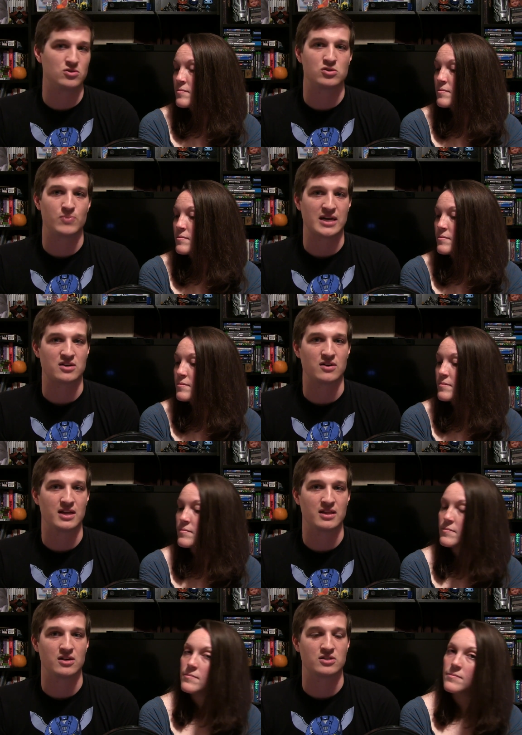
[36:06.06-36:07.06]
Speaker 1: 2 Spectre
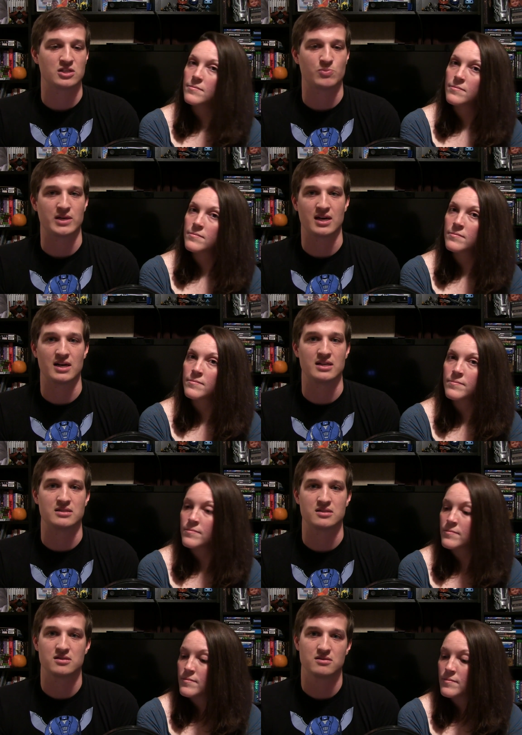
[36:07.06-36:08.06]
in there just
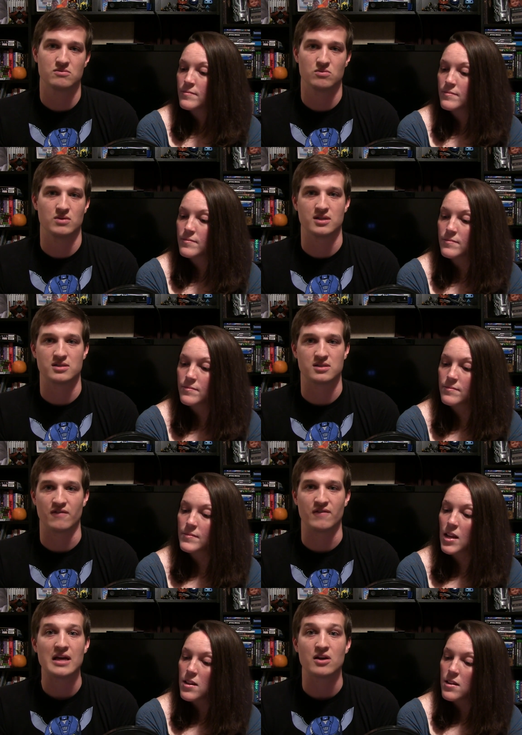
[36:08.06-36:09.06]
because it's
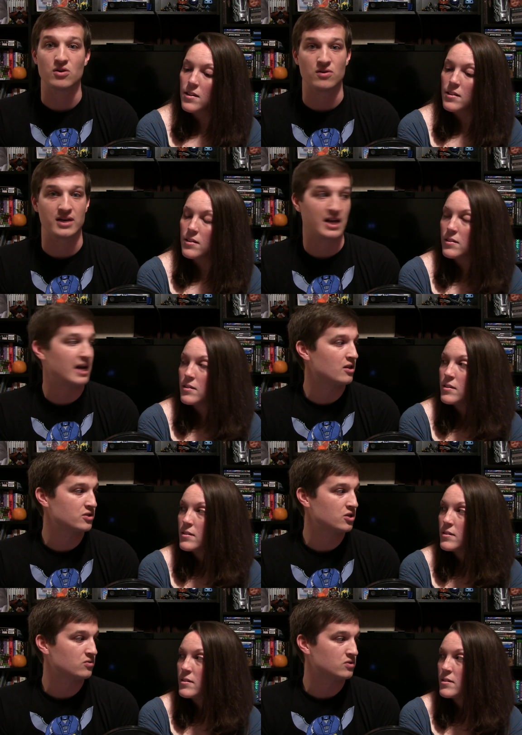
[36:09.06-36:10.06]
a vehicle in
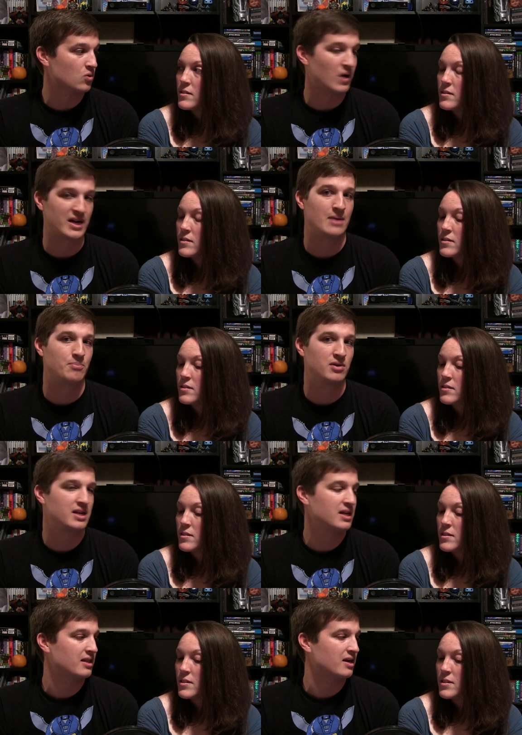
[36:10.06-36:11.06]
Halo 2, so why not put
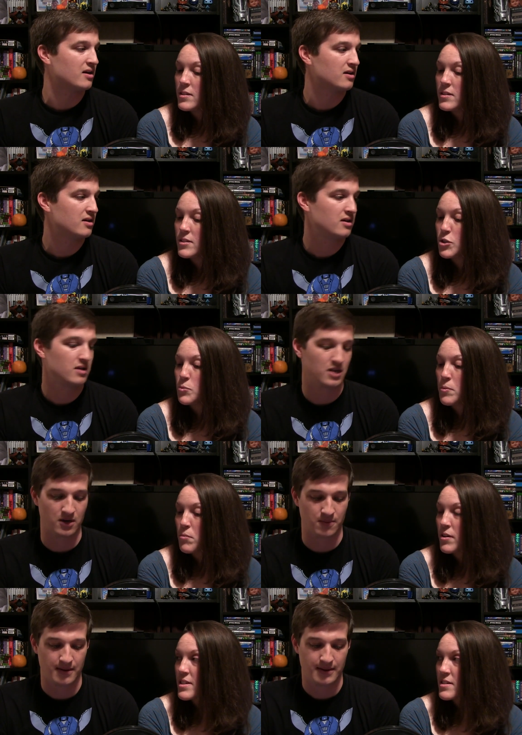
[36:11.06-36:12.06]
it in there? Do you
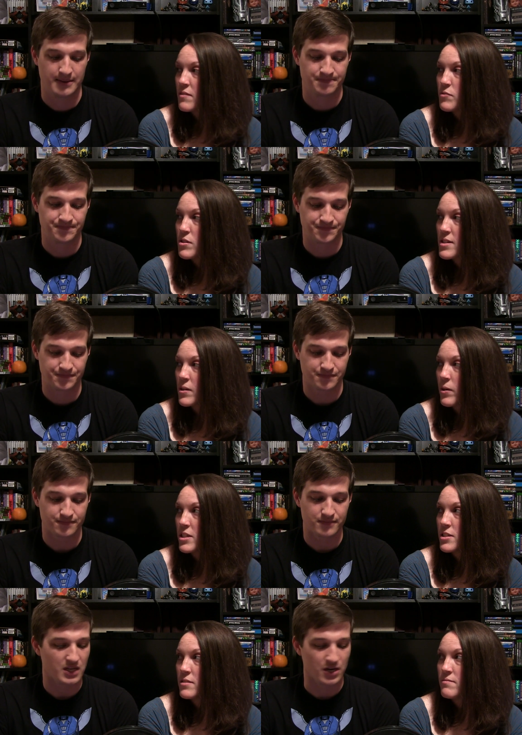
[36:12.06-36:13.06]
remember you know?
Speaker 2: his confusing
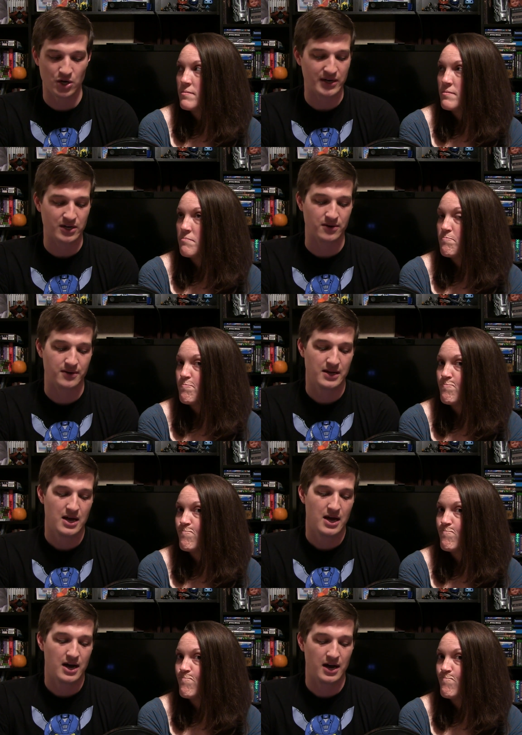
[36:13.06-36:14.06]
question?
Speaker 1: No, I don't.
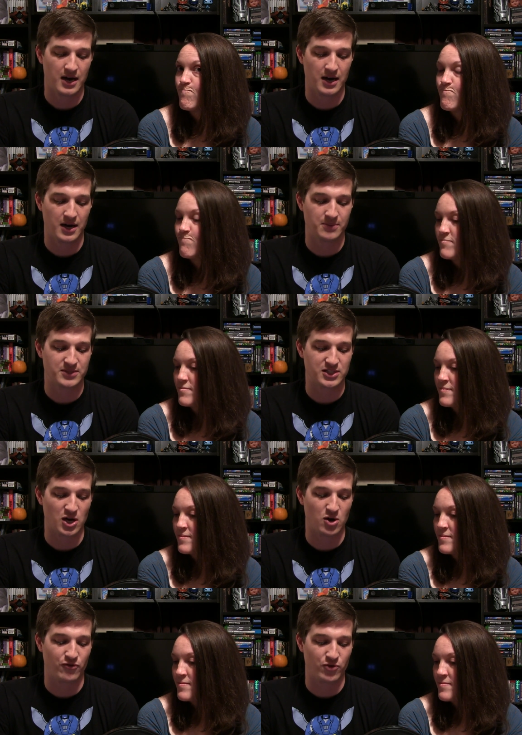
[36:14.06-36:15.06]
Um,
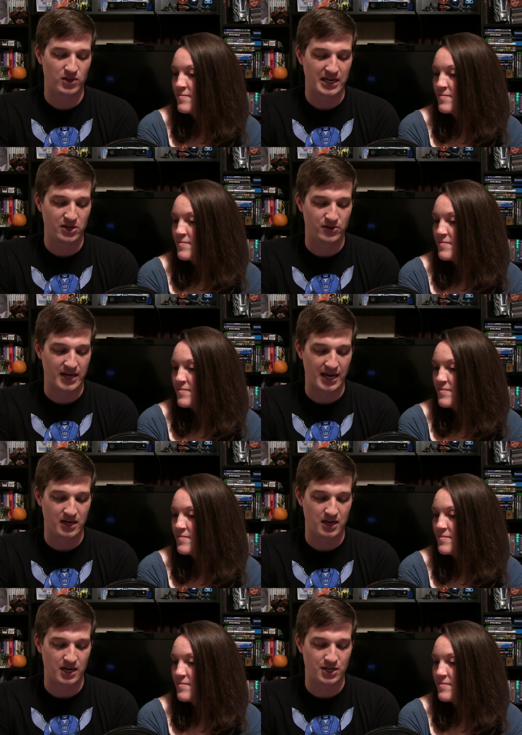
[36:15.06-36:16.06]
so for Lady
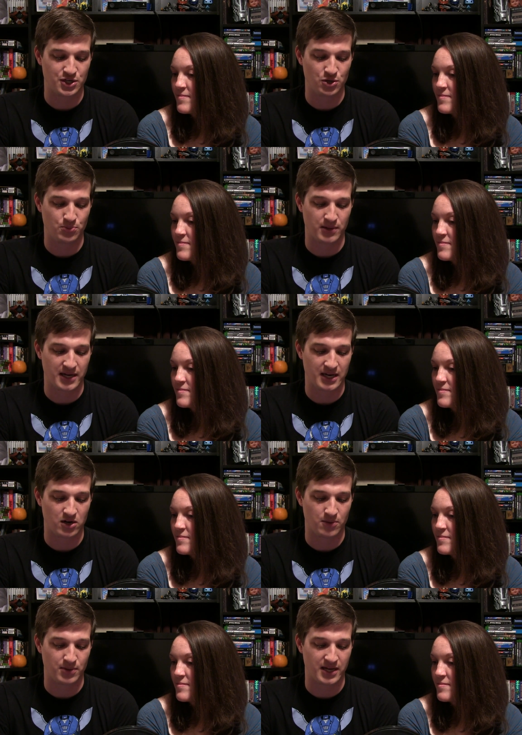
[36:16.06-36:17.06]
Ducain, uh, do you
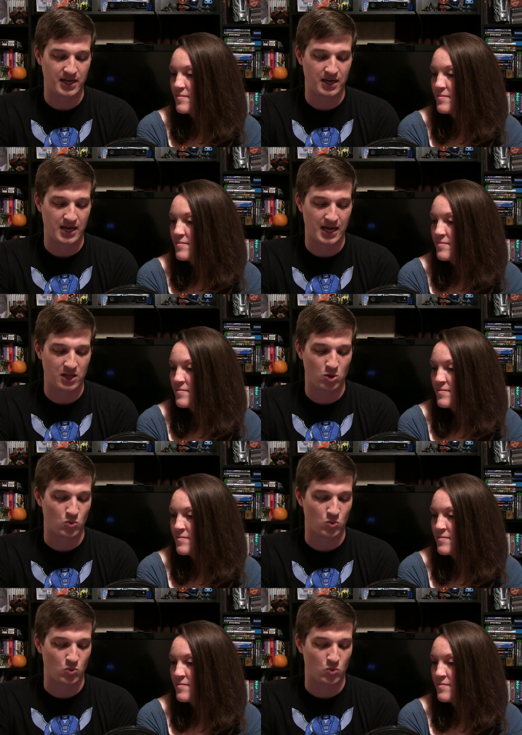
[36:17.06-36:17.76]
plan on playing Halo